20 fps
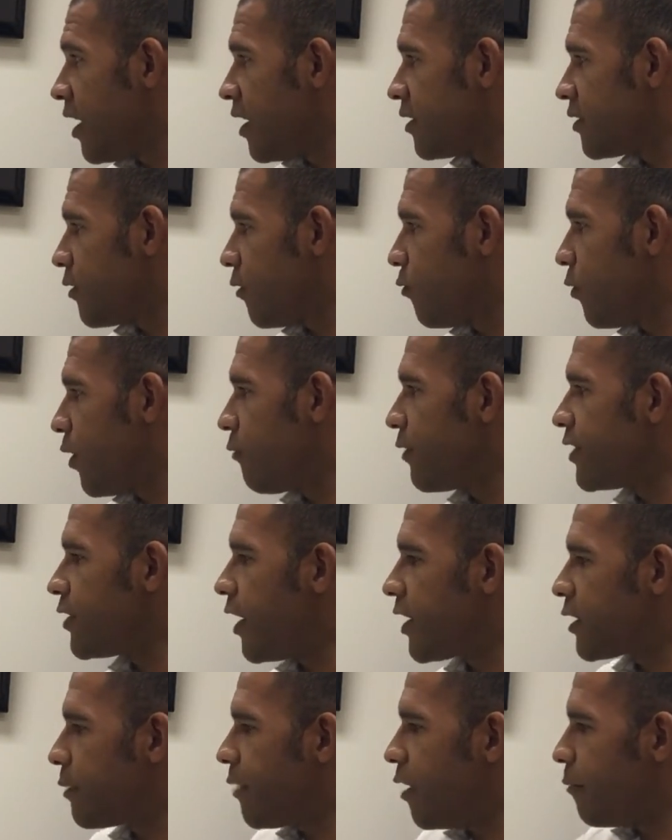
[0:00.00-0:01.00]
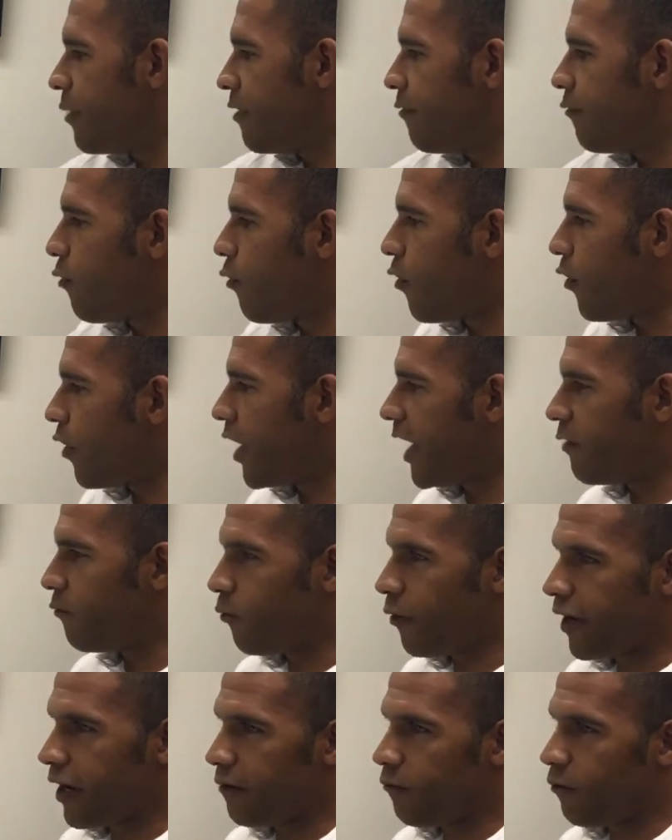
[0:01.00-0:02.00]
So what we talked about before,
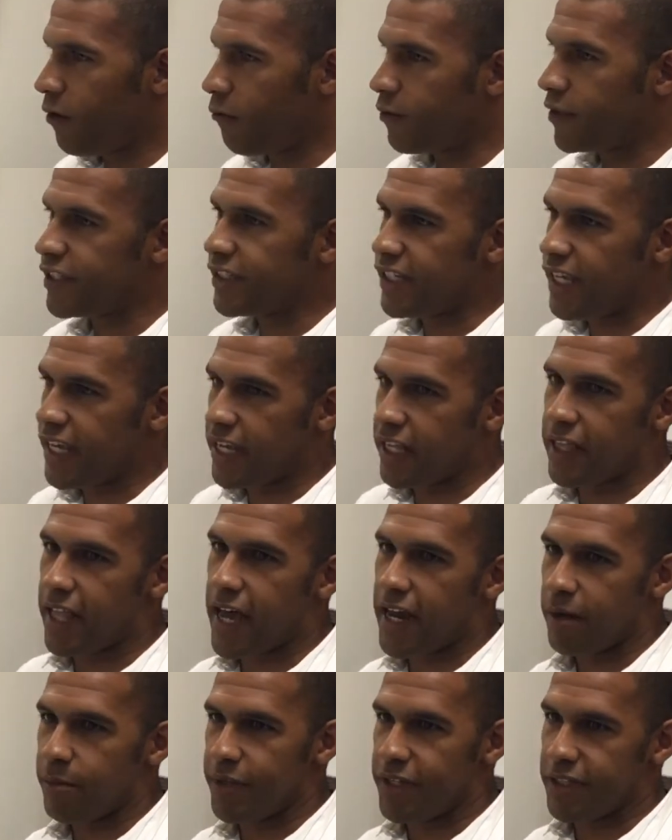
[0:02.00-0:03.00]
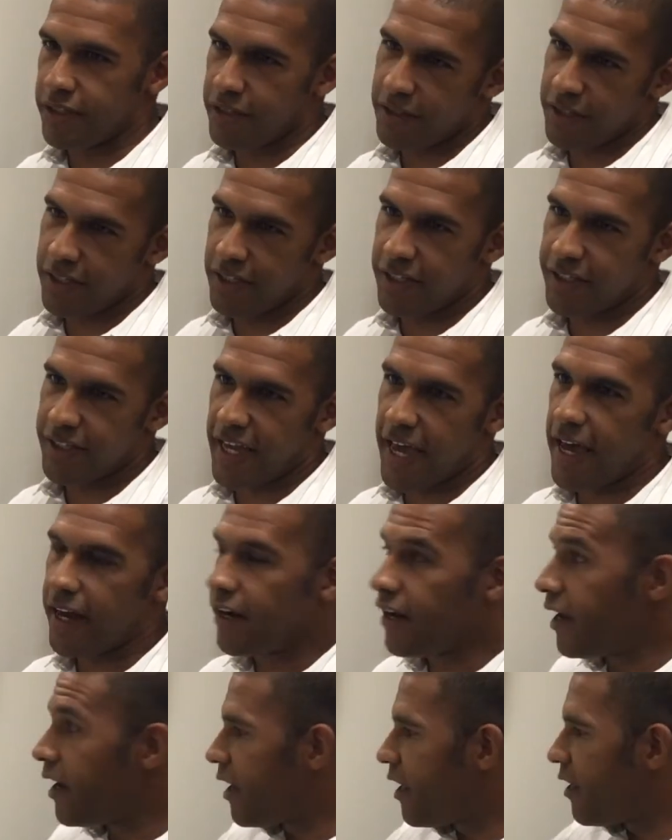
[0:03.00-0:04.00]
and what we're seeing a lot of businesses
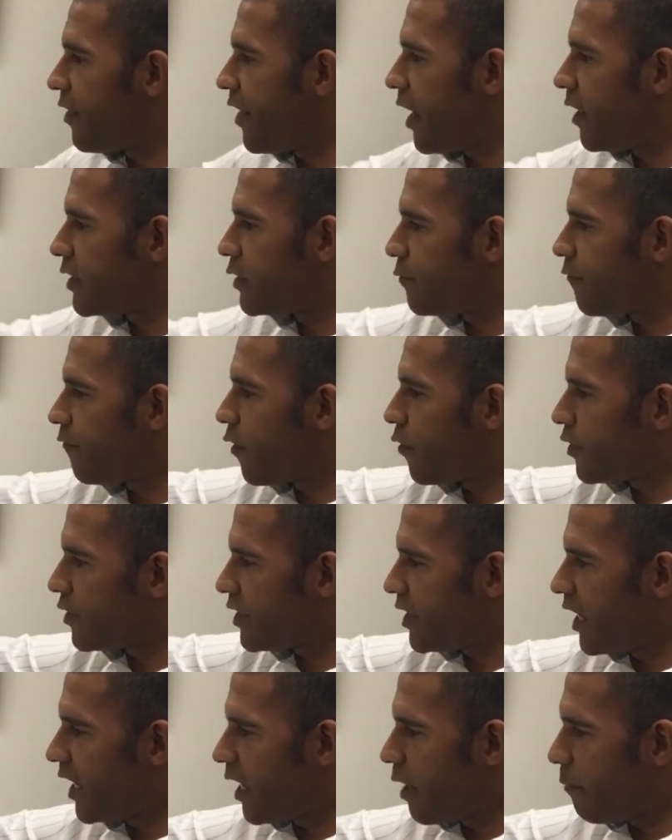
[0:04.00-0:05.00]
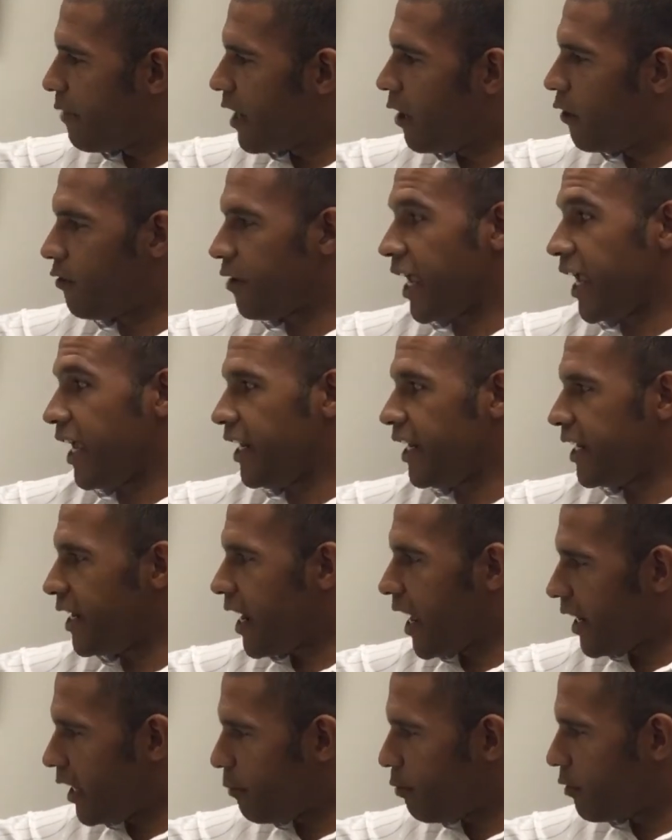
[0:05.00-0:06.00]
at, they're focusing about 80 to
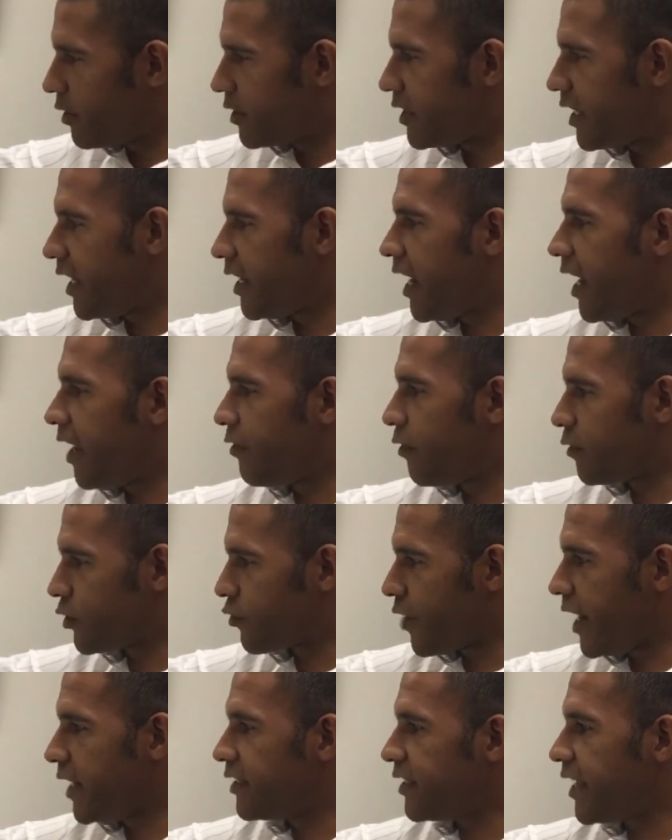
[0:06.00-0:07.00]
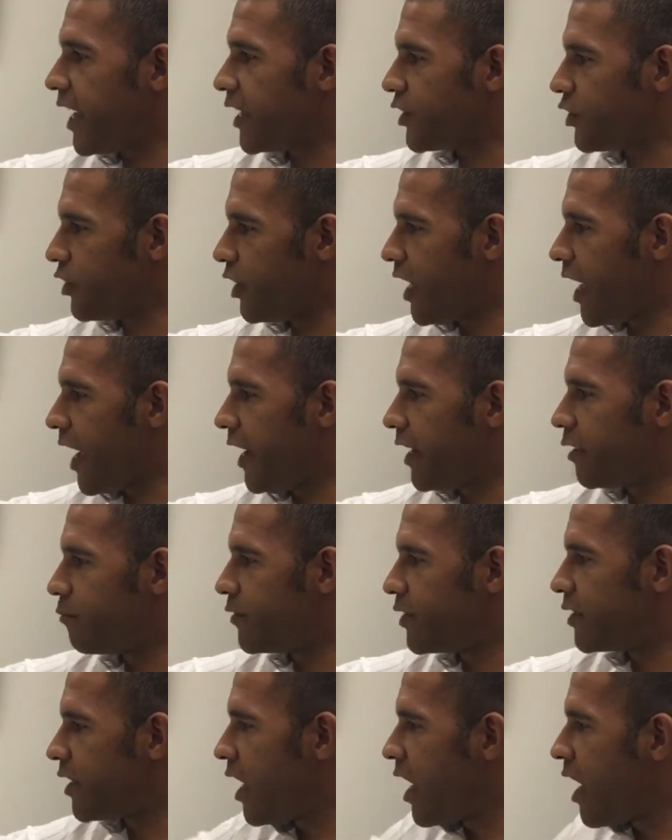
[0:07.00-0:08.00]
90% on those transactional
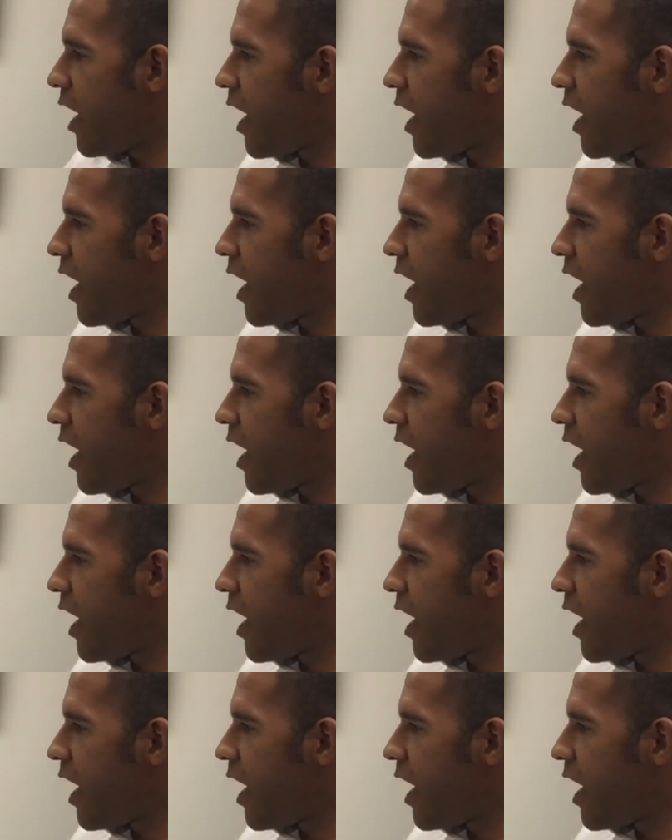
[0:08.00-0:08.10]
items,